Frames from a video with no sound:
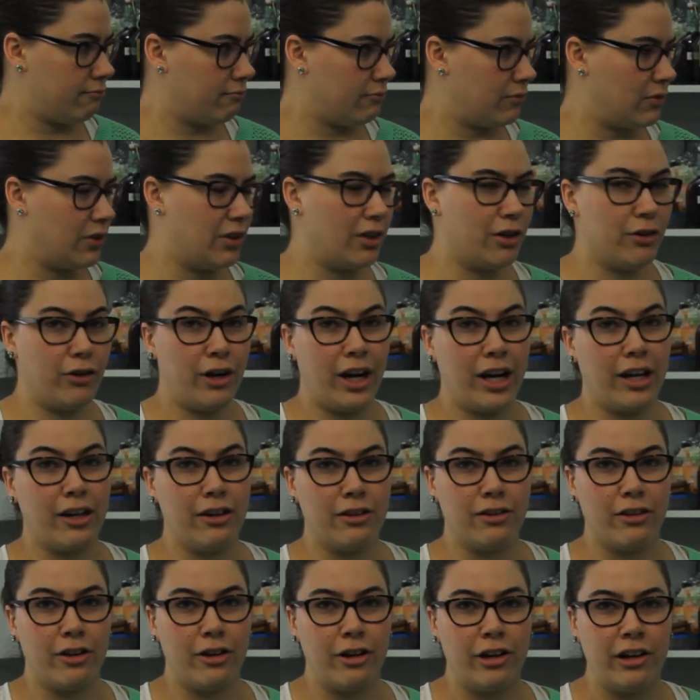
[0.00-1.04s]
the
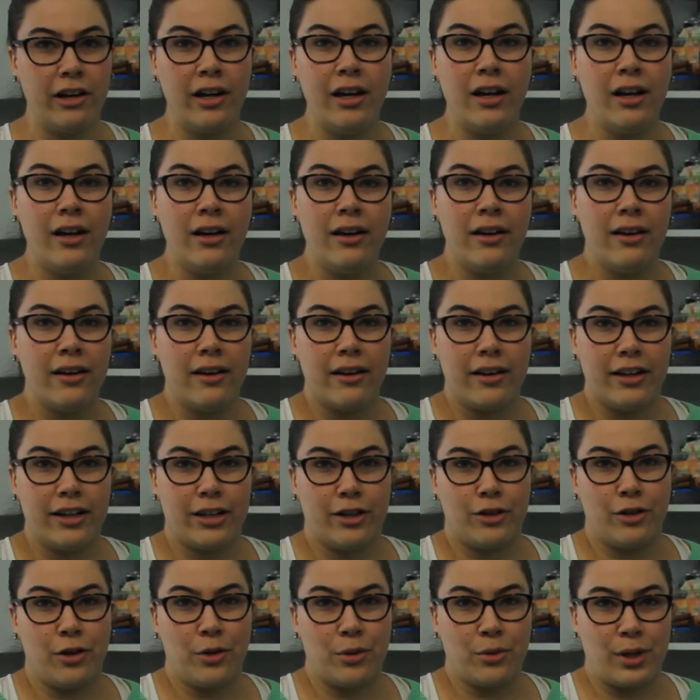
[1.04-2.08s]
regular, I
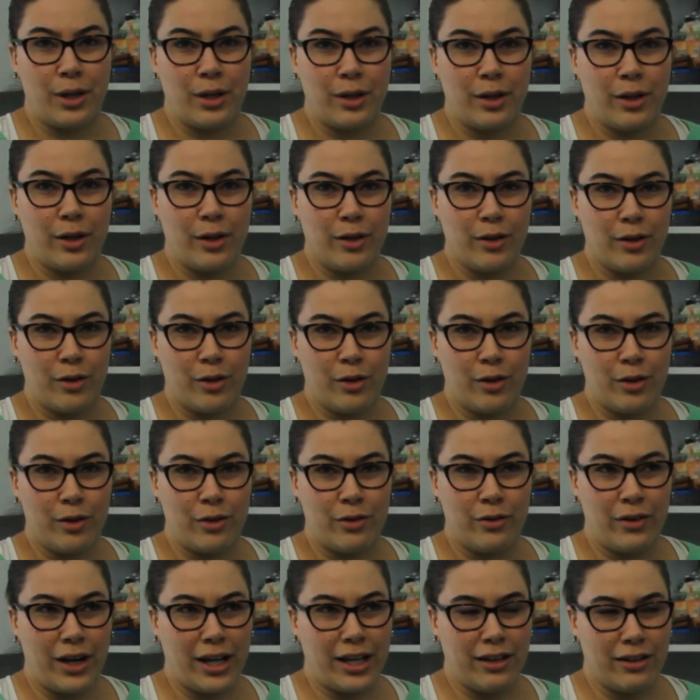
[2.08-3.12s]
don't know, the
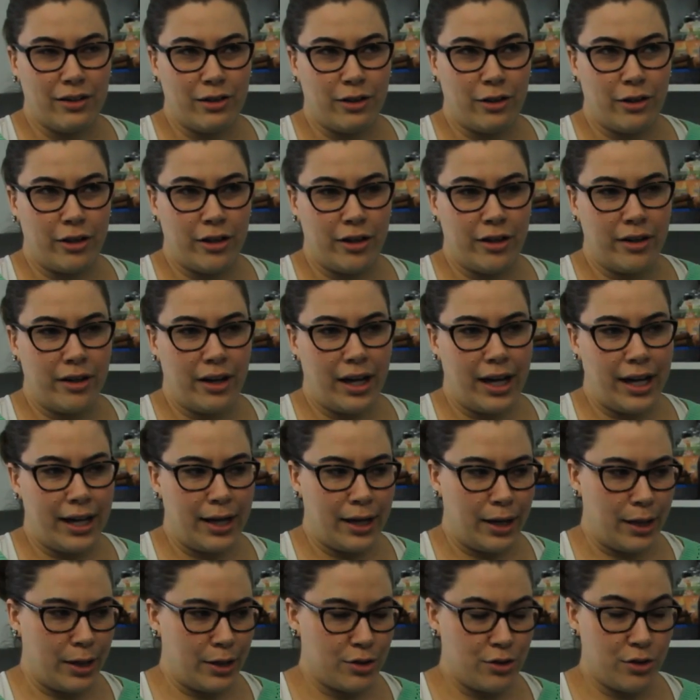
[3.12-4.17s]
regular
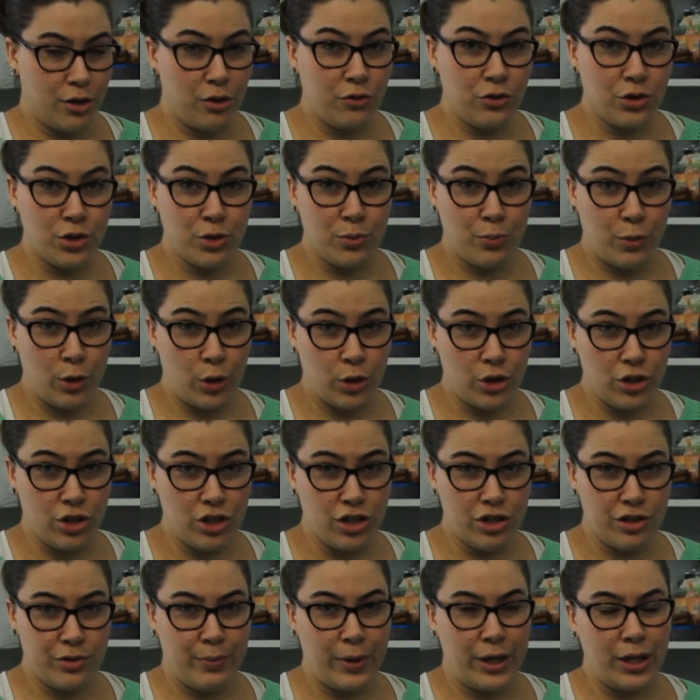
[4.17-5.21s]
soft
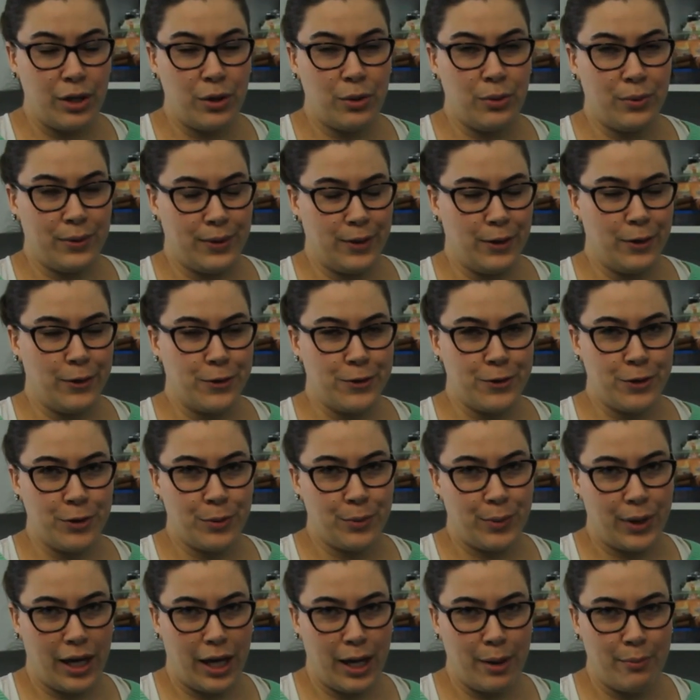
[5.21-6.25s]
sponges, but you will also
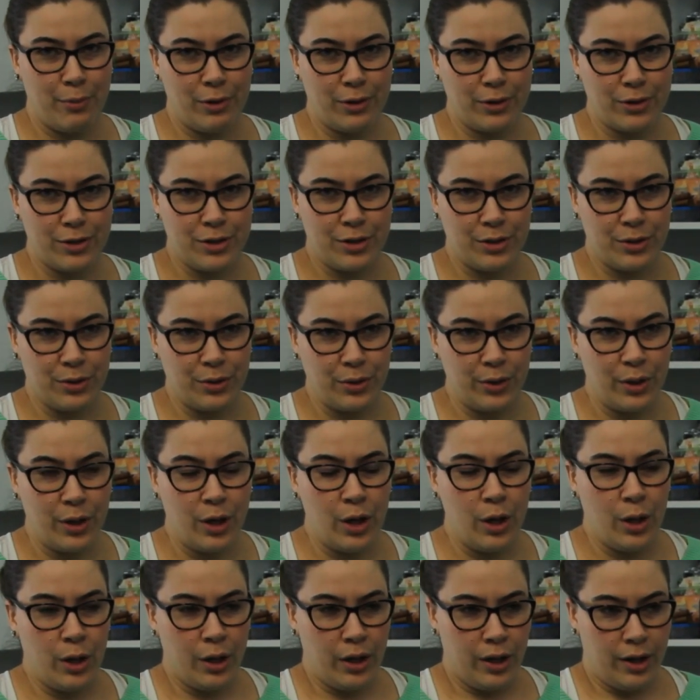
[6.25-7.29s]
be able to
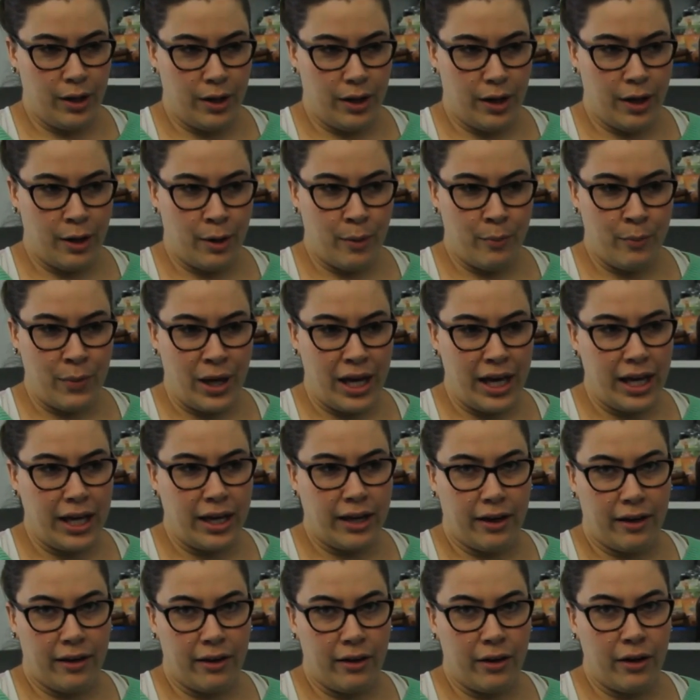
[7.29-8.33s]

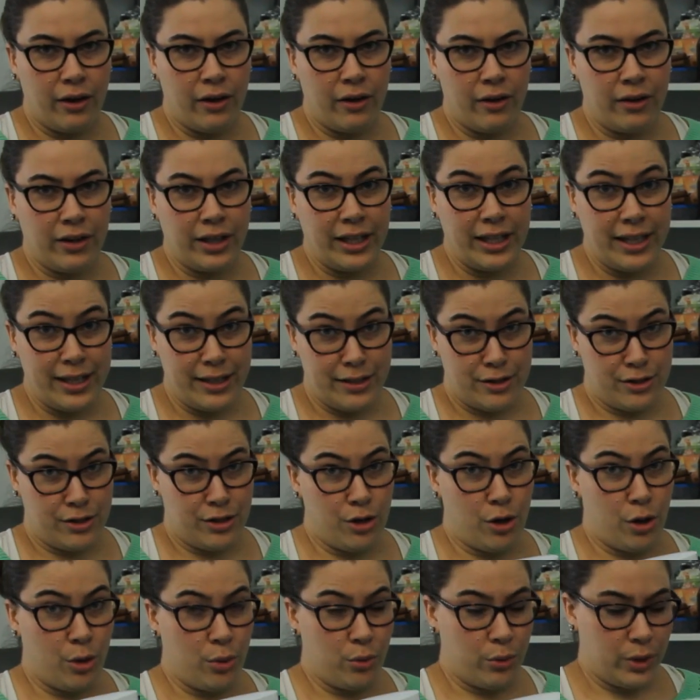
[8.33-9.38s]
make yeast
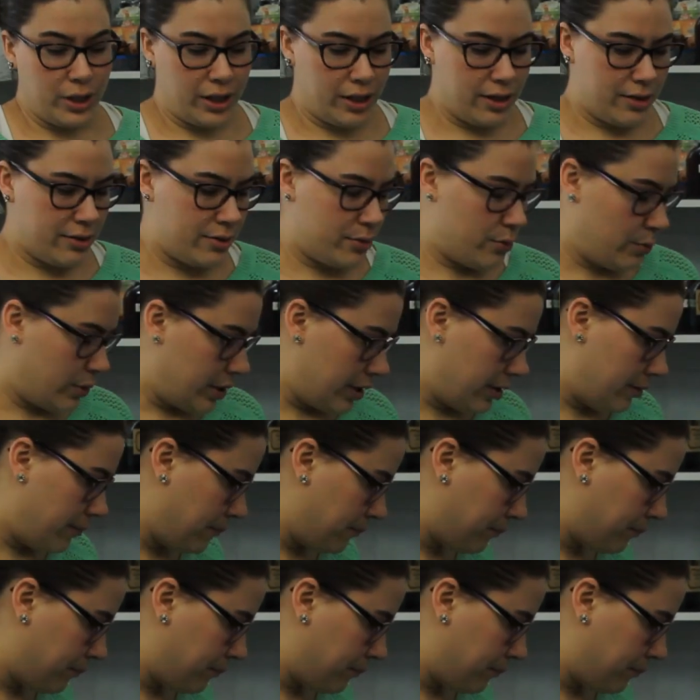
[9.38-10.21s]
dough with this one.